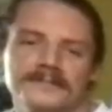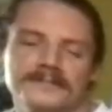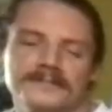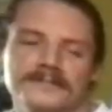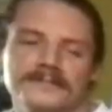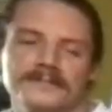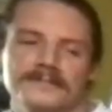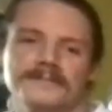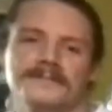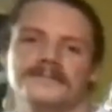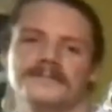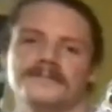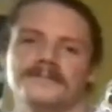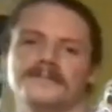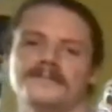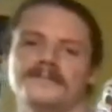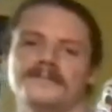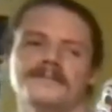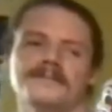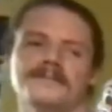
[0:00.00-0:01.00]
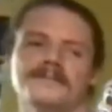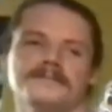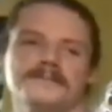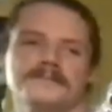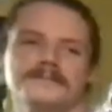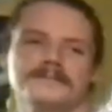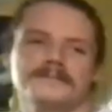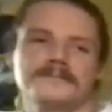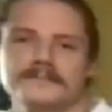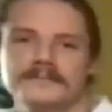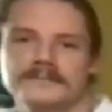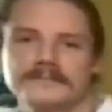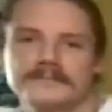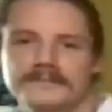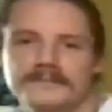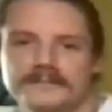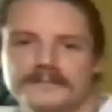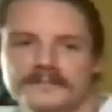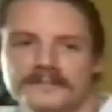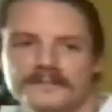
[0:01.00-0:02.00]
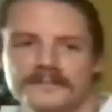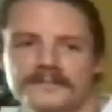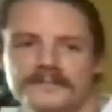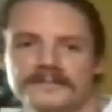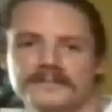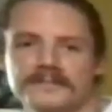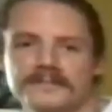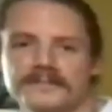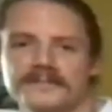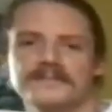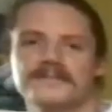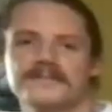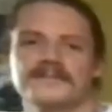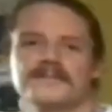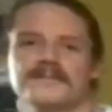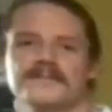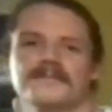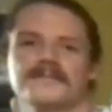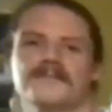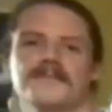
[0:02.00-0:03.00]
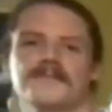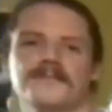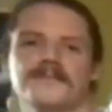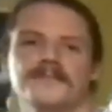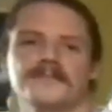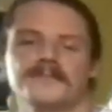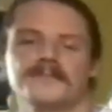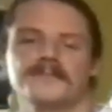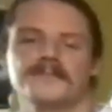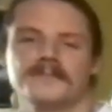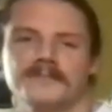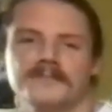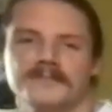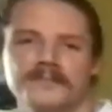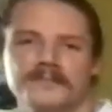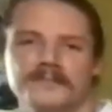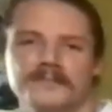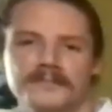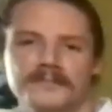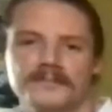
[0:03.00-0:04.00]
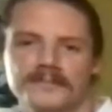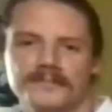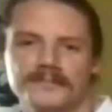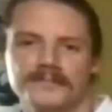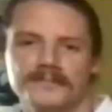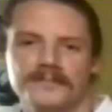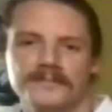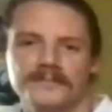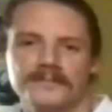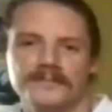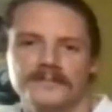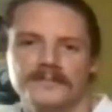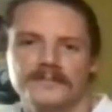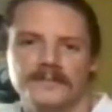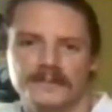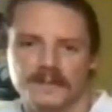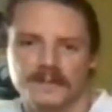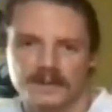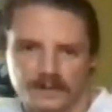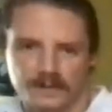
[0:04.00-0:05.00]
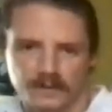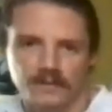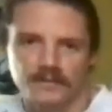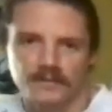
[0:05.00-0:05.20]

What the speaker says: This person isn't speaking.